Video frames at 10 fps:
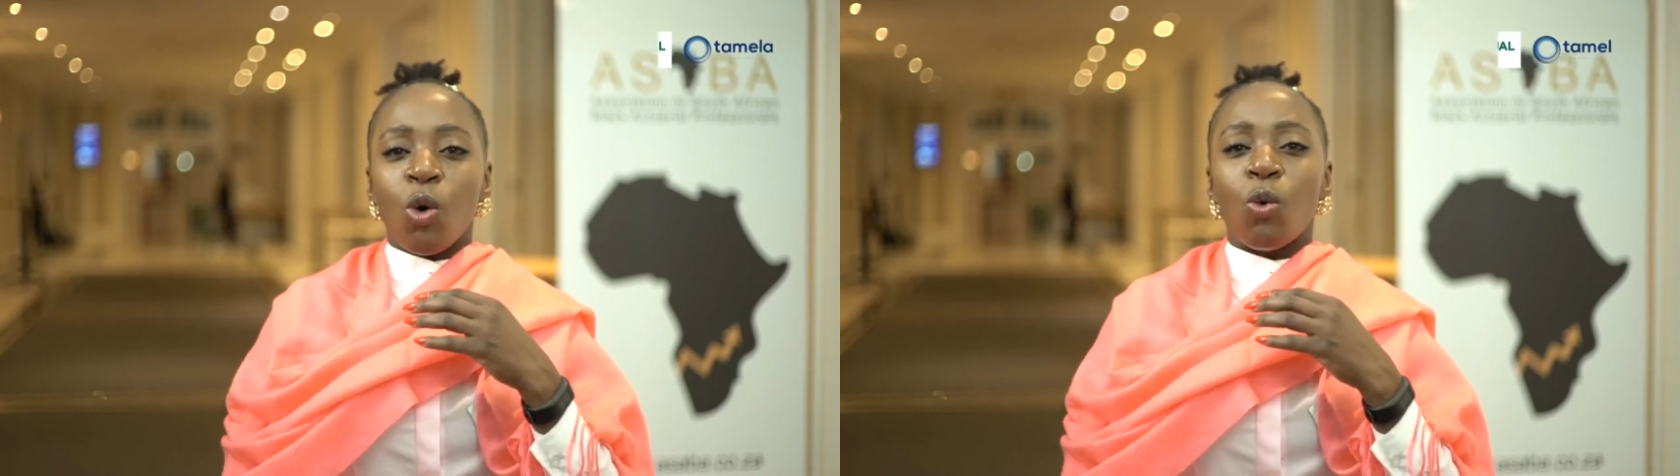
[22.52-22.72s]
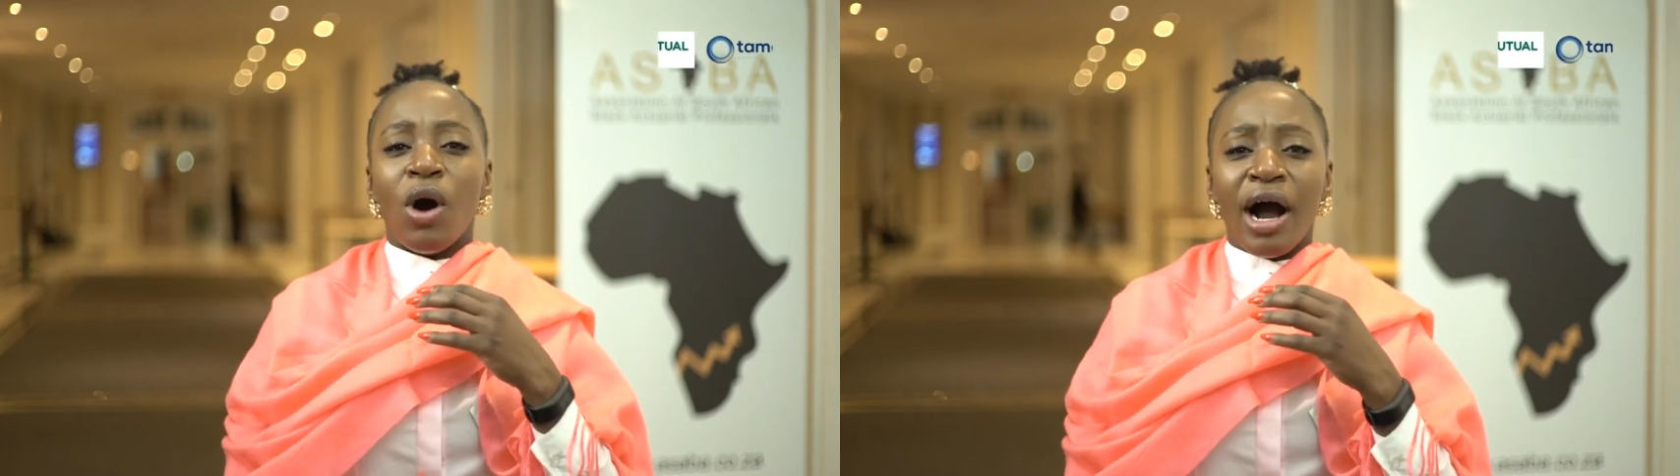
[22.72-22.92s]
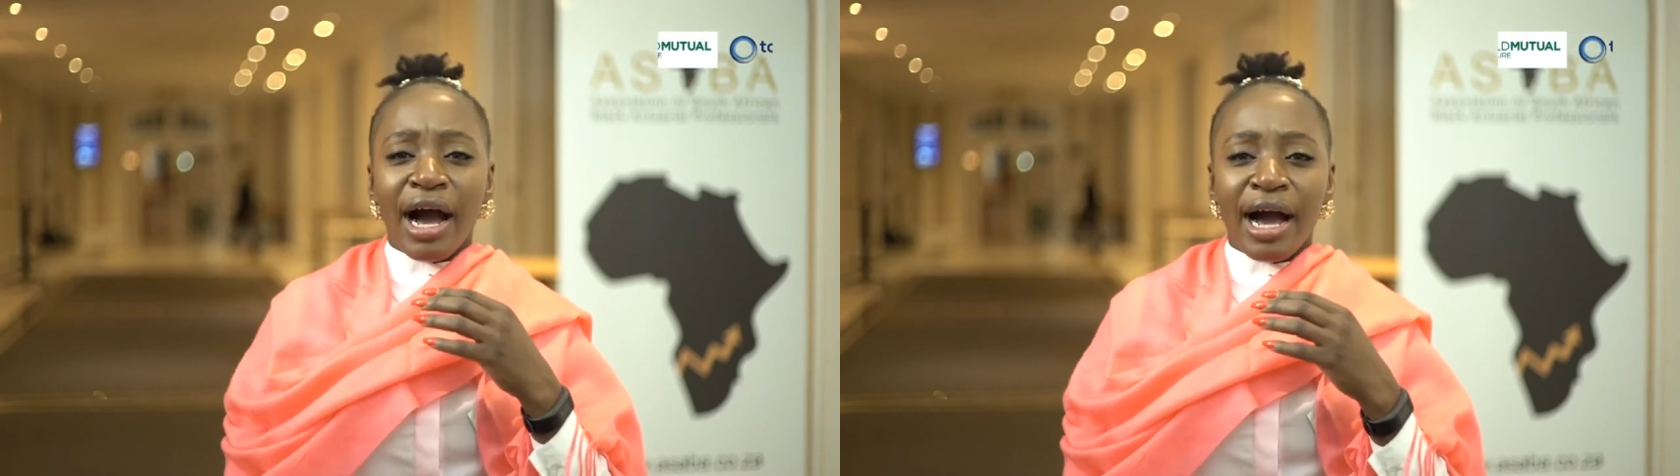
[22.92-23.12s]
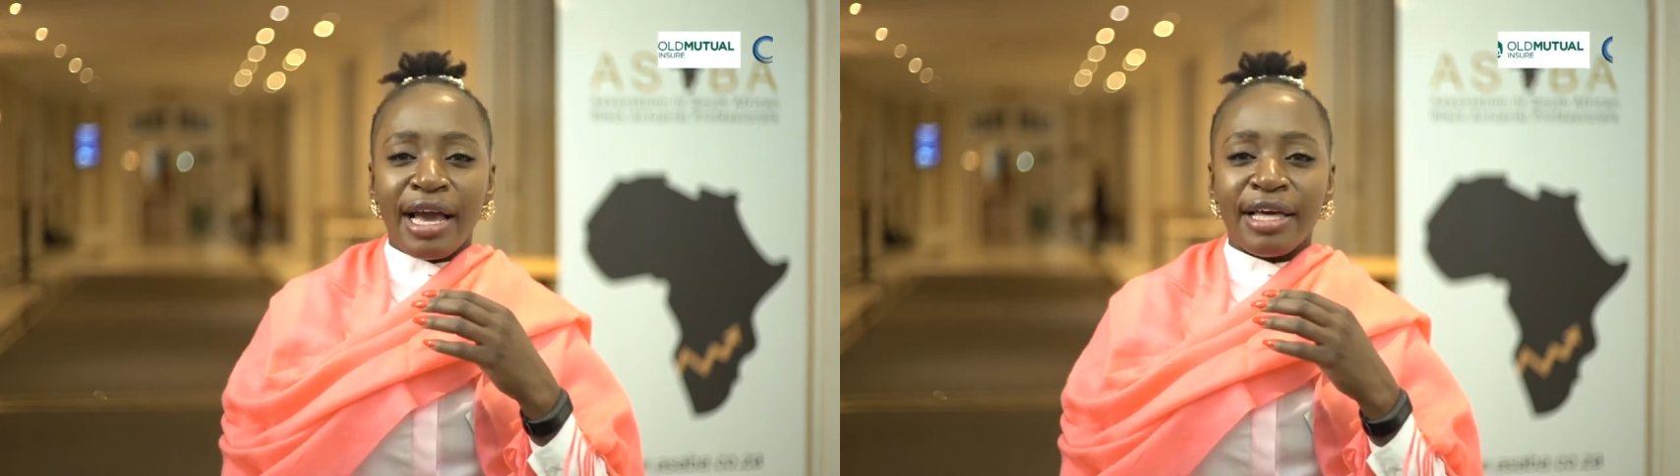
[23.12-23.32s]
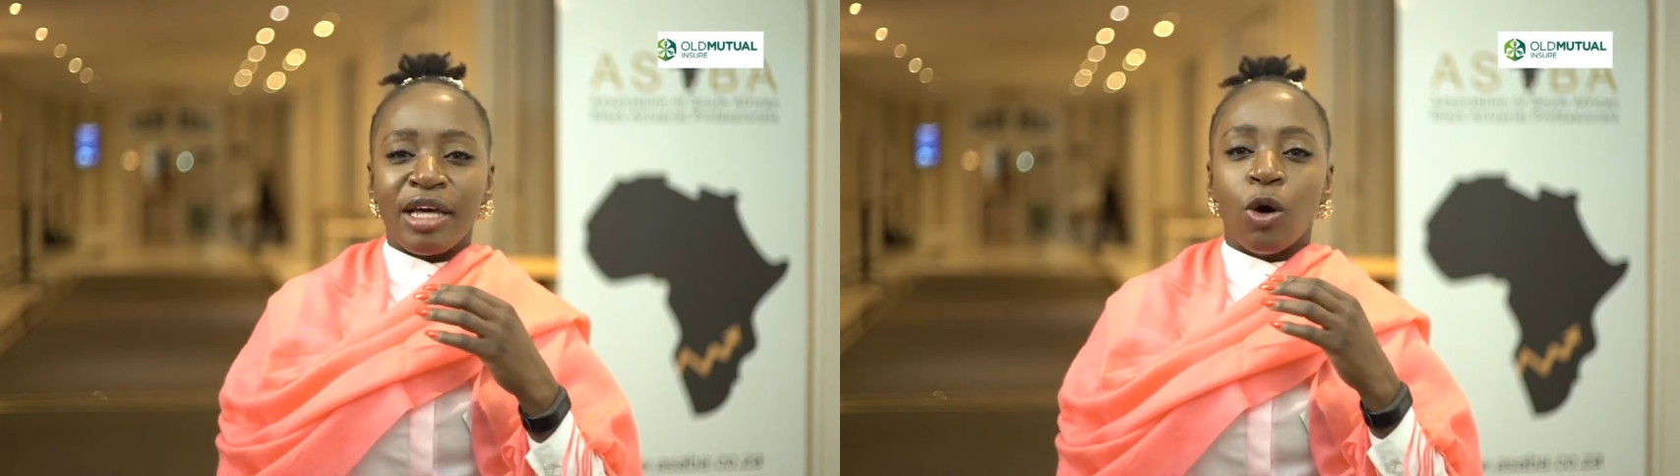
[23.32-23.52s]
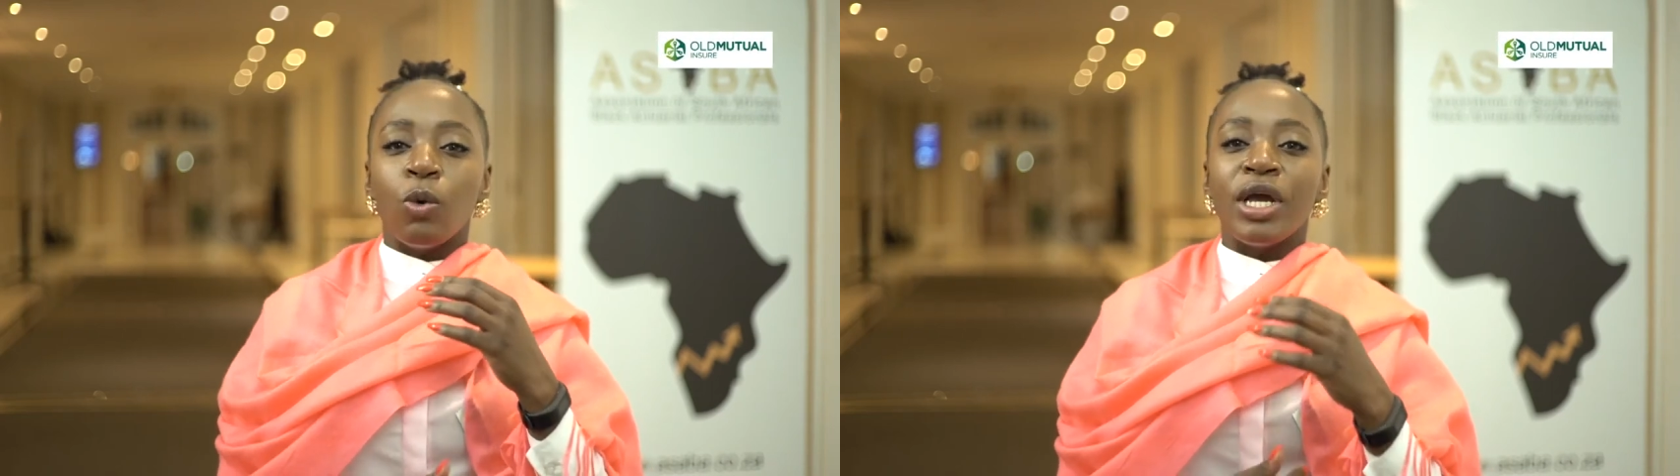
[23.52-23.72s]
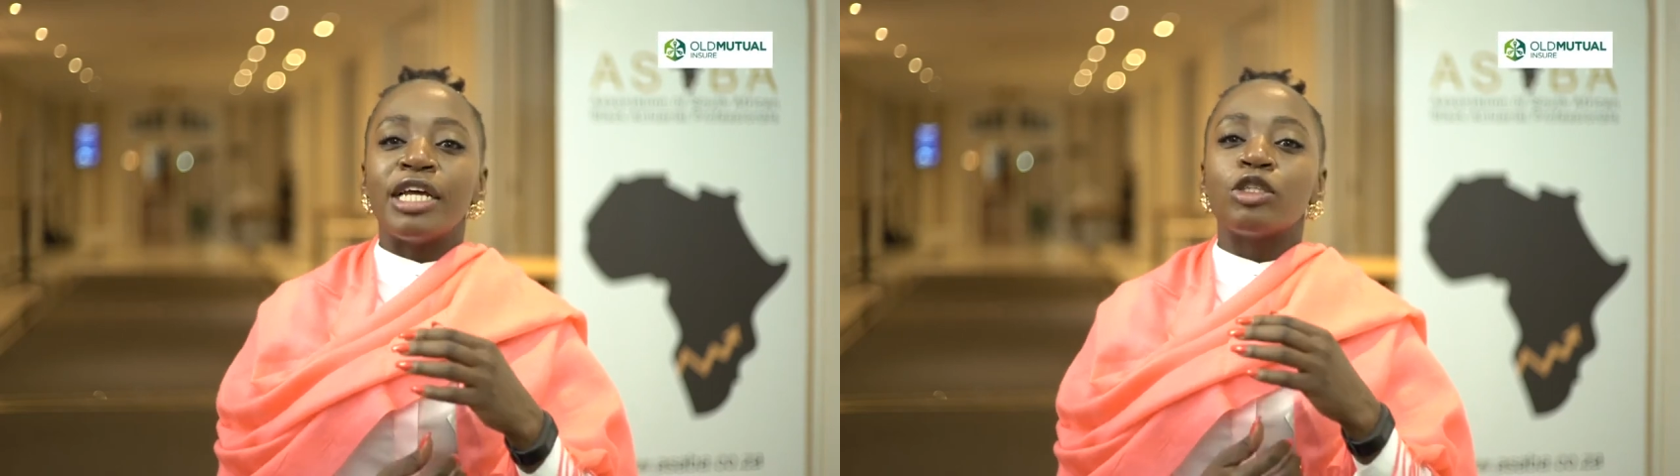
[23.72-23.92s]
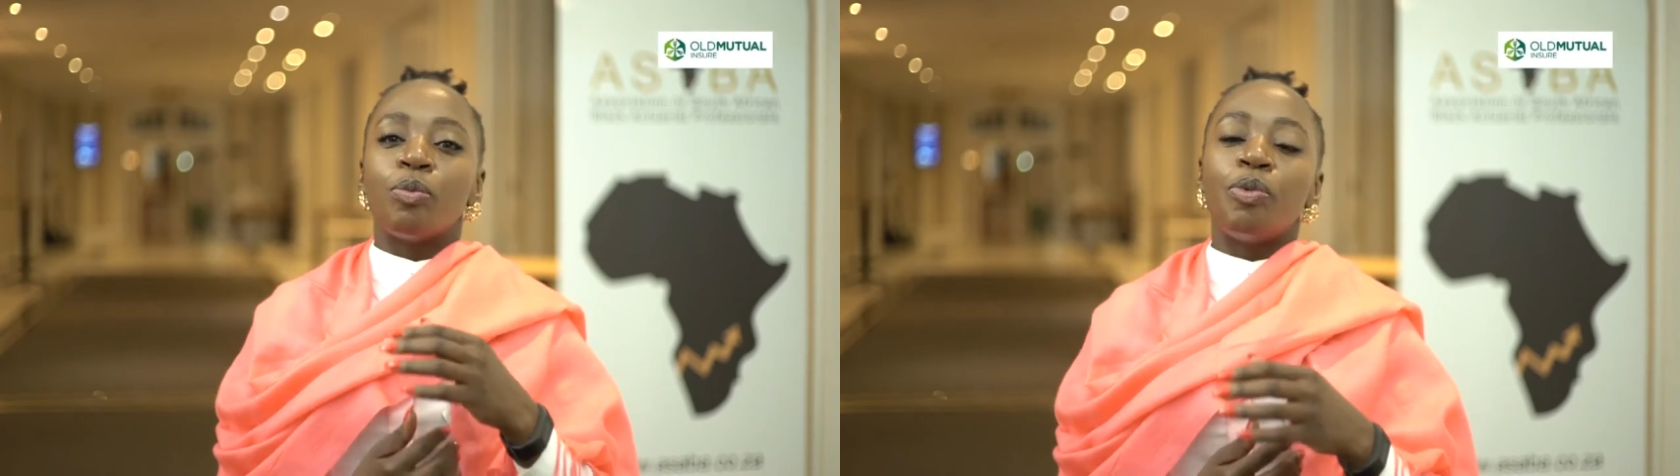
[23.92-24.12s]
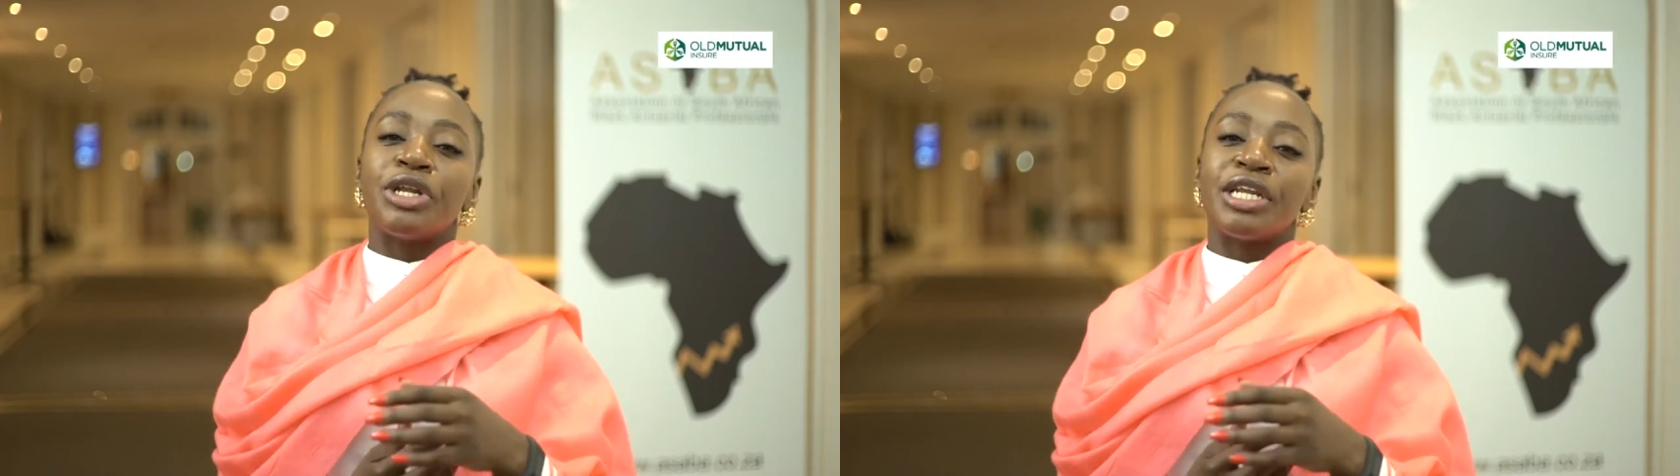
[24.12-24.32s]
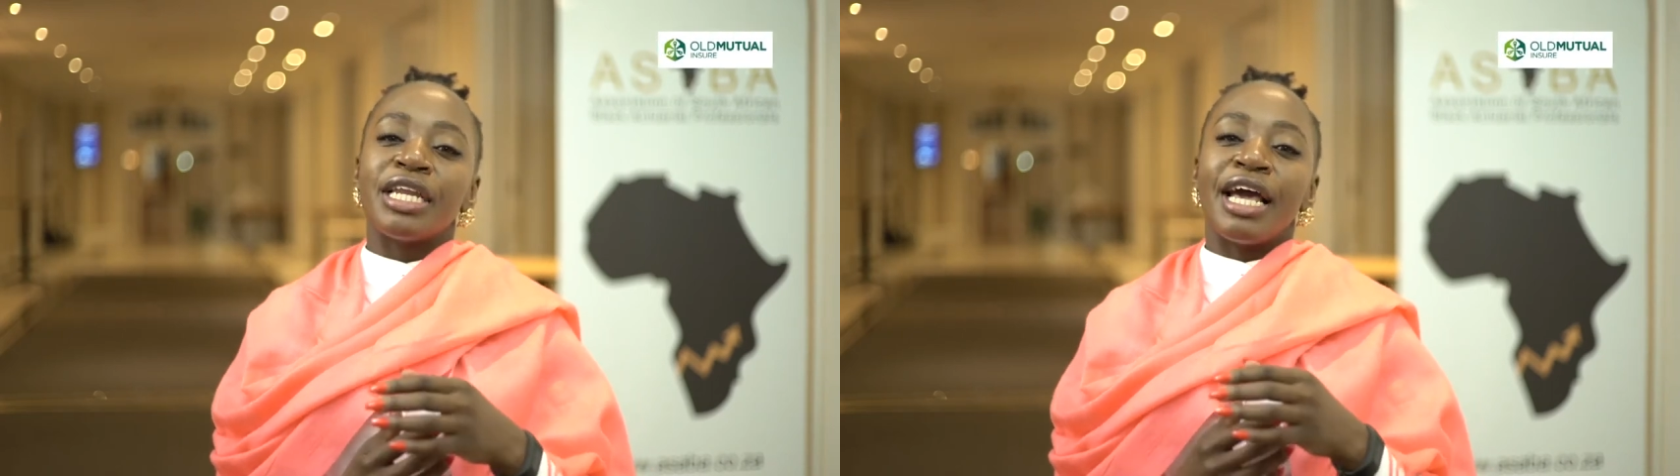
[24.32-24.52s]
why they're willing to put
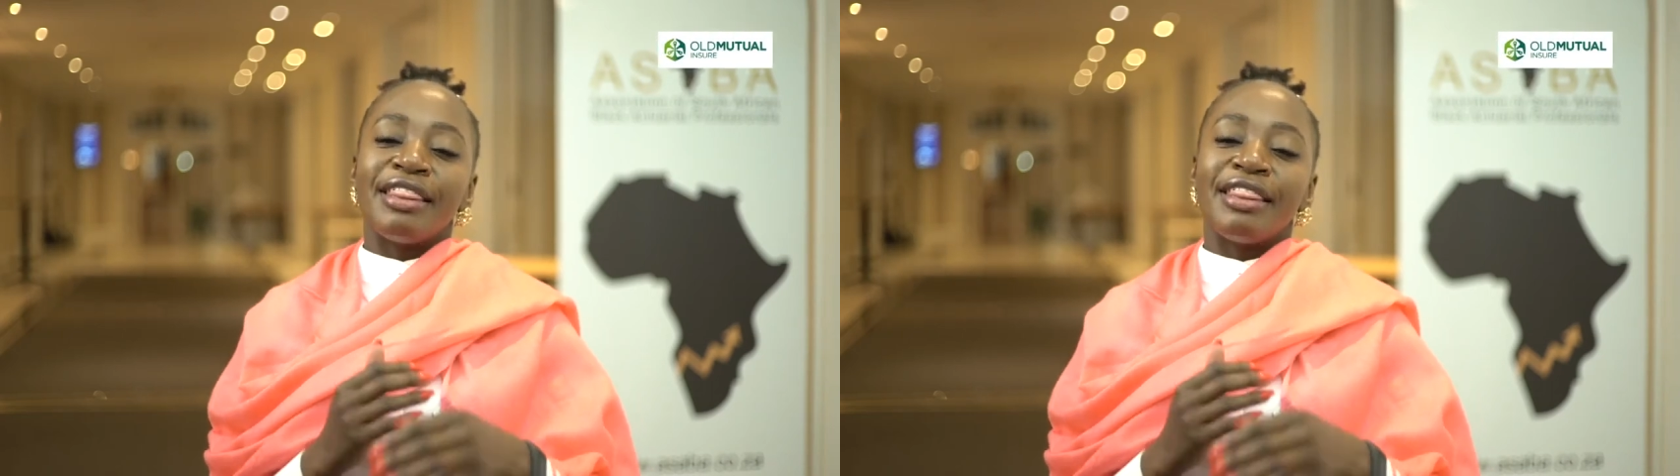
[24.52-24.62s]
in